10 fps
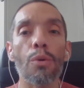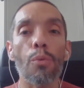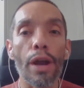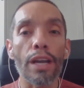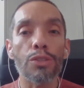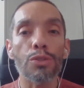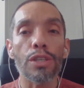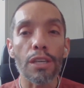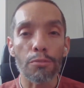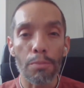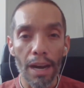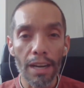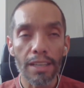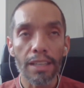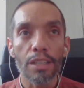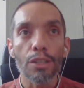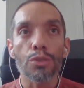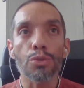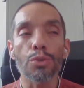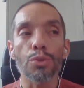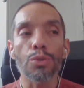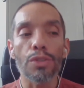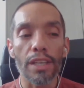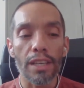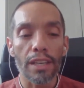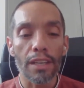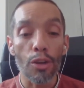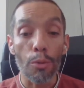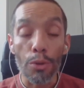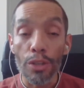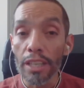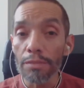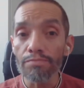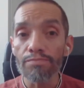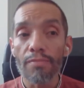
a way to give back to the community,